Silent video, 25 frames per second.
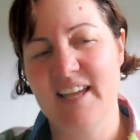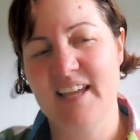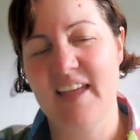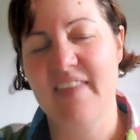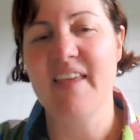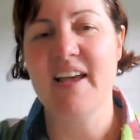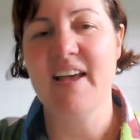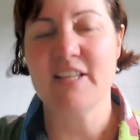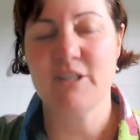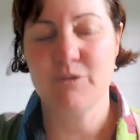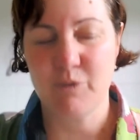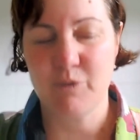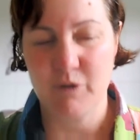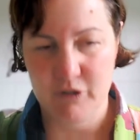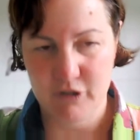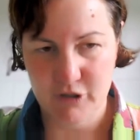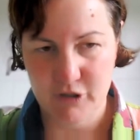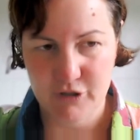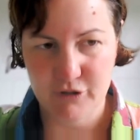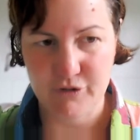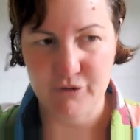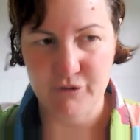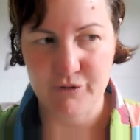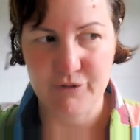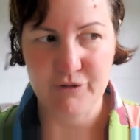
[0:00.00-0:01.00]
and that's what
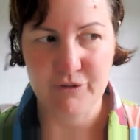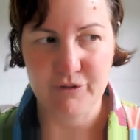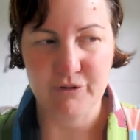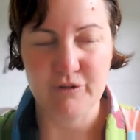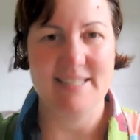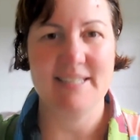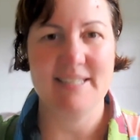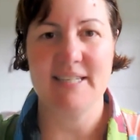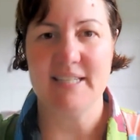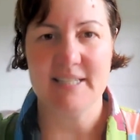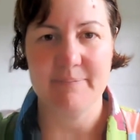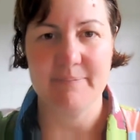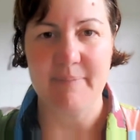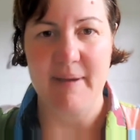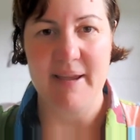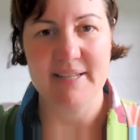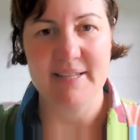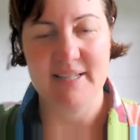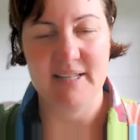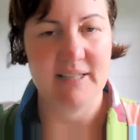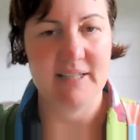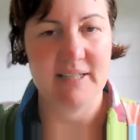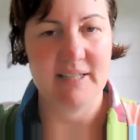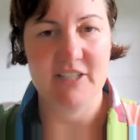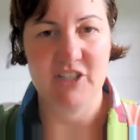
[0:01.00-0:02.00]
schools is
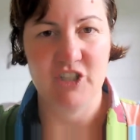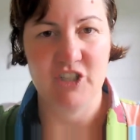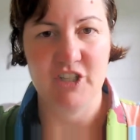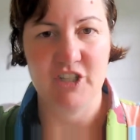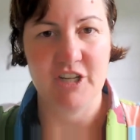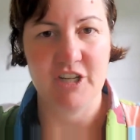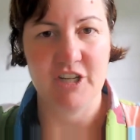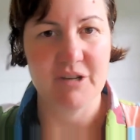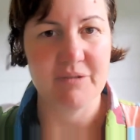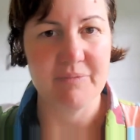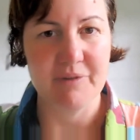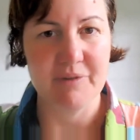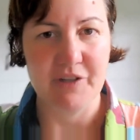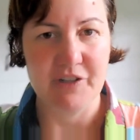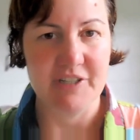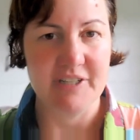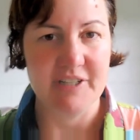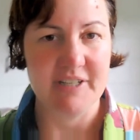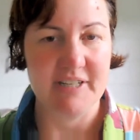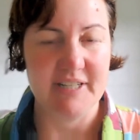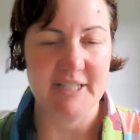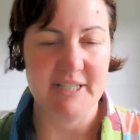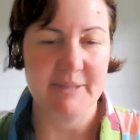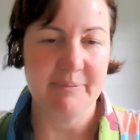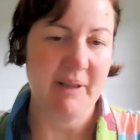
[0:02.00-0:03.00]
basically just a
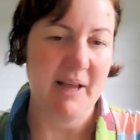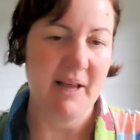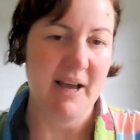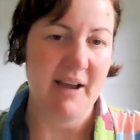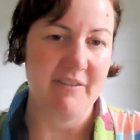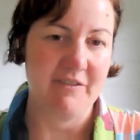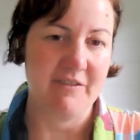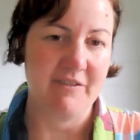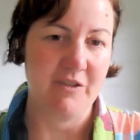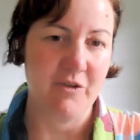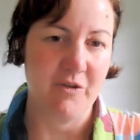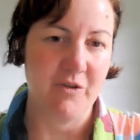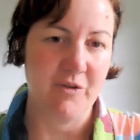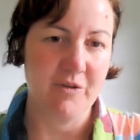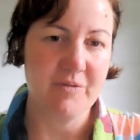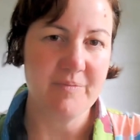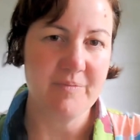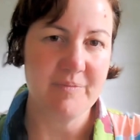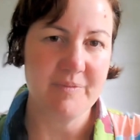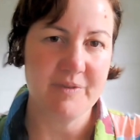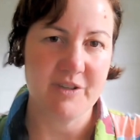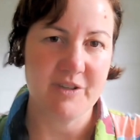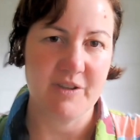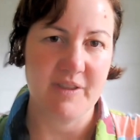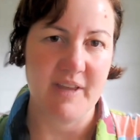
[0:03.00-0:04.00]
communities
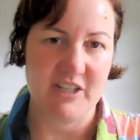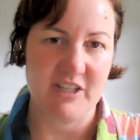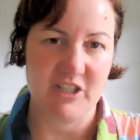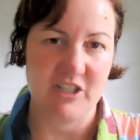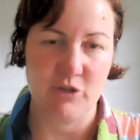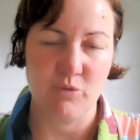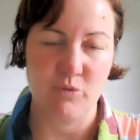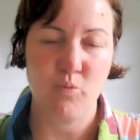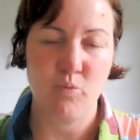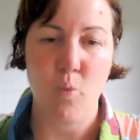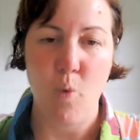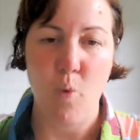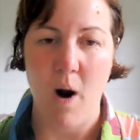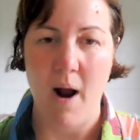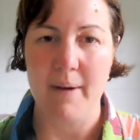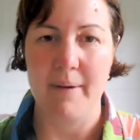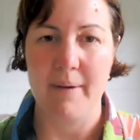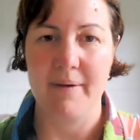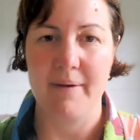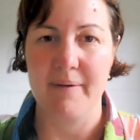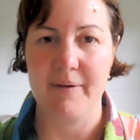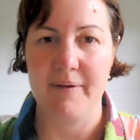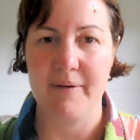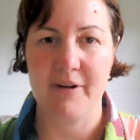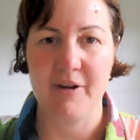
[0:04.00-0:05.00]
platform. So that's just
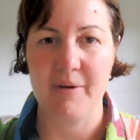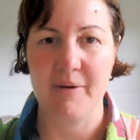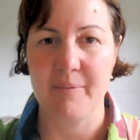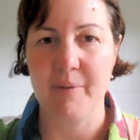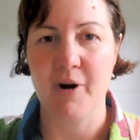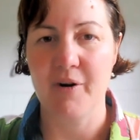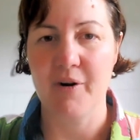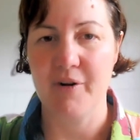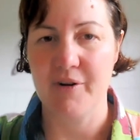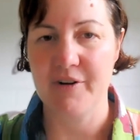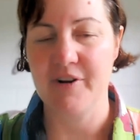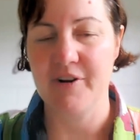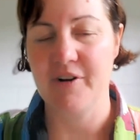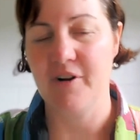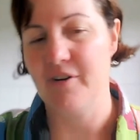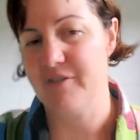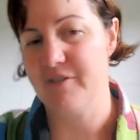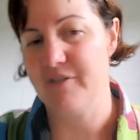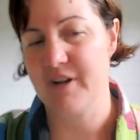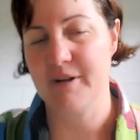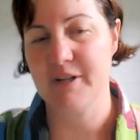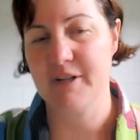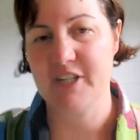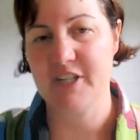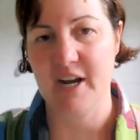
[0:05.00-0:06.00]
one component of
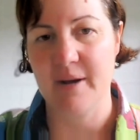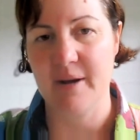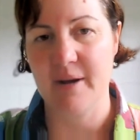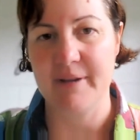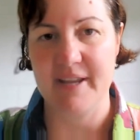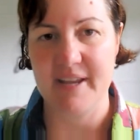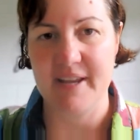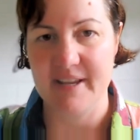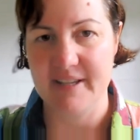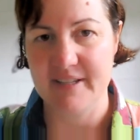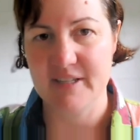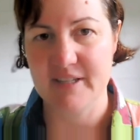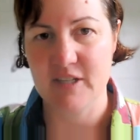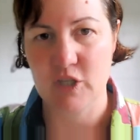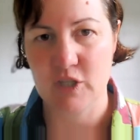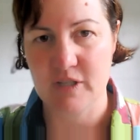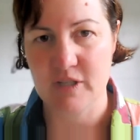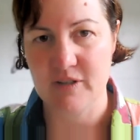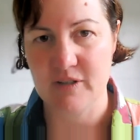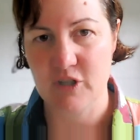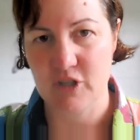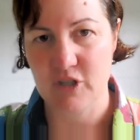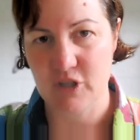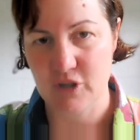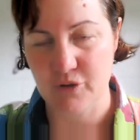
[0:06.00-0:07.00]
Kajabi is
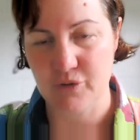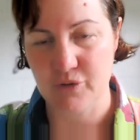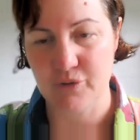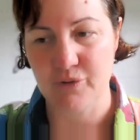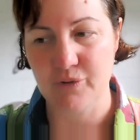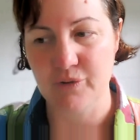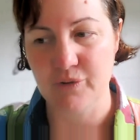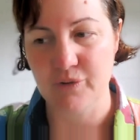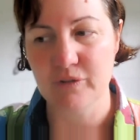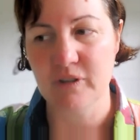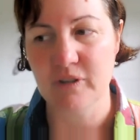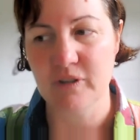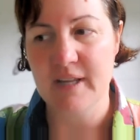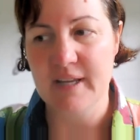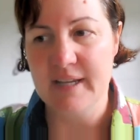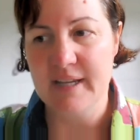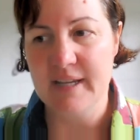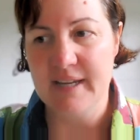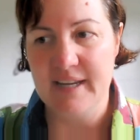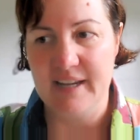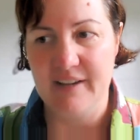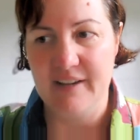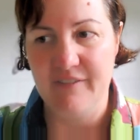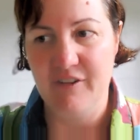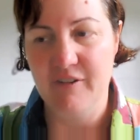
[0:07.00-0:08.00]
school,
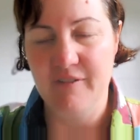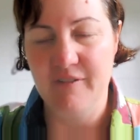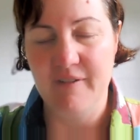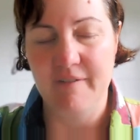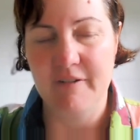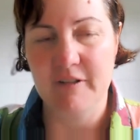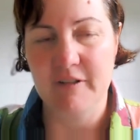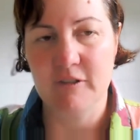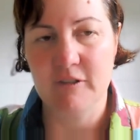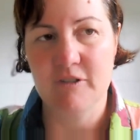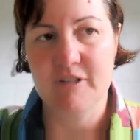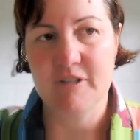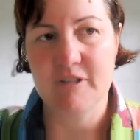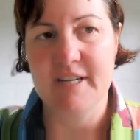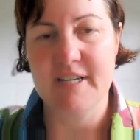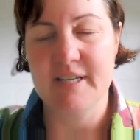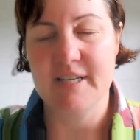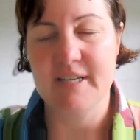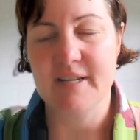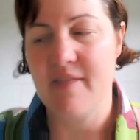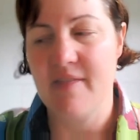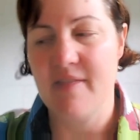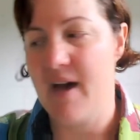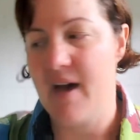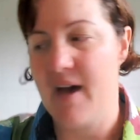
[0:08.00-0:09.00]
if you've ever looked
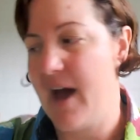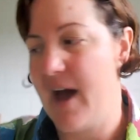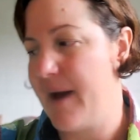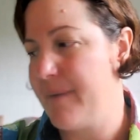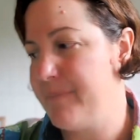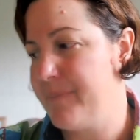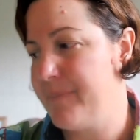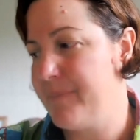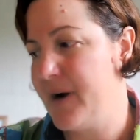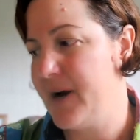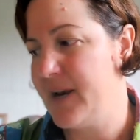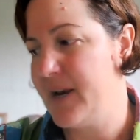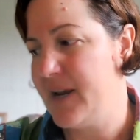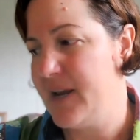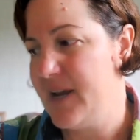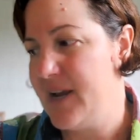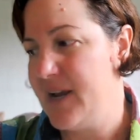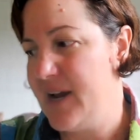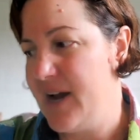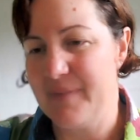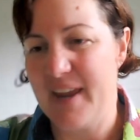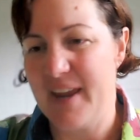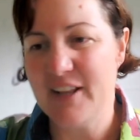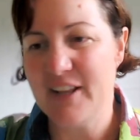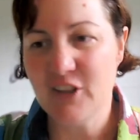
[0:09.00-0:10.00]
into that. But,
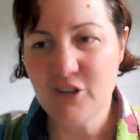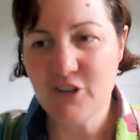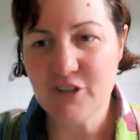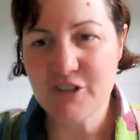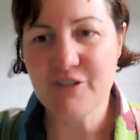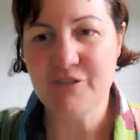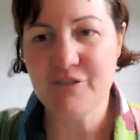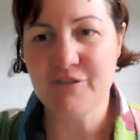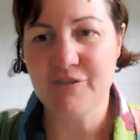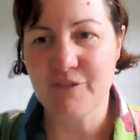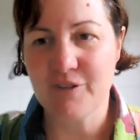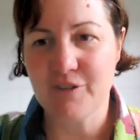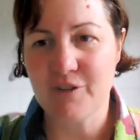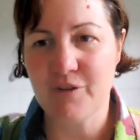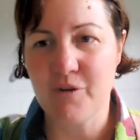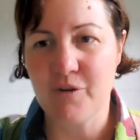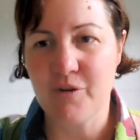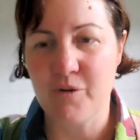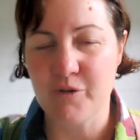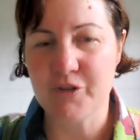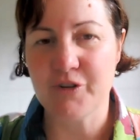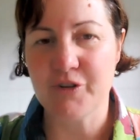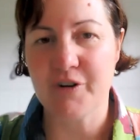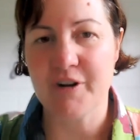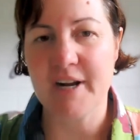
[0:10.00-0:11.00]
and lots of
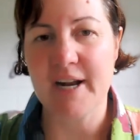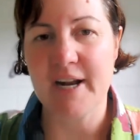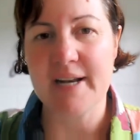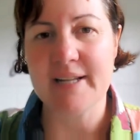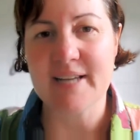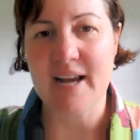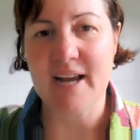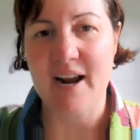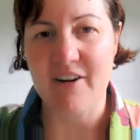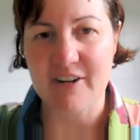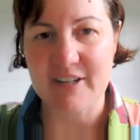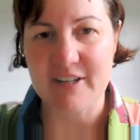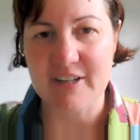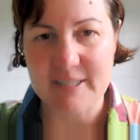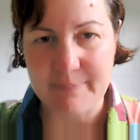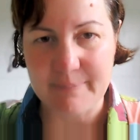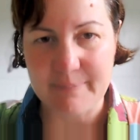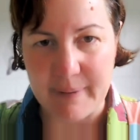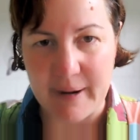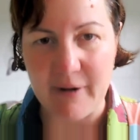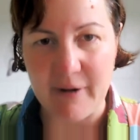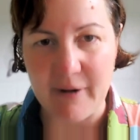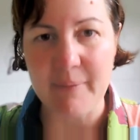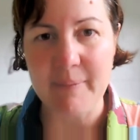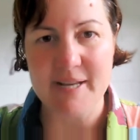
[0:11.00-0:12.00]
course creators are
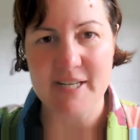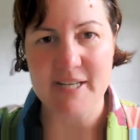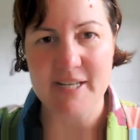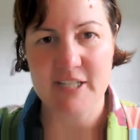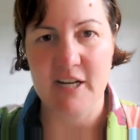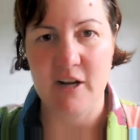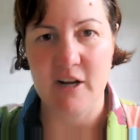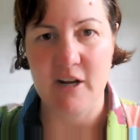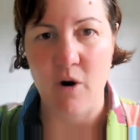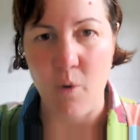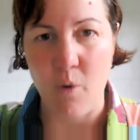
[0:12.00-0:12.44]
experimenting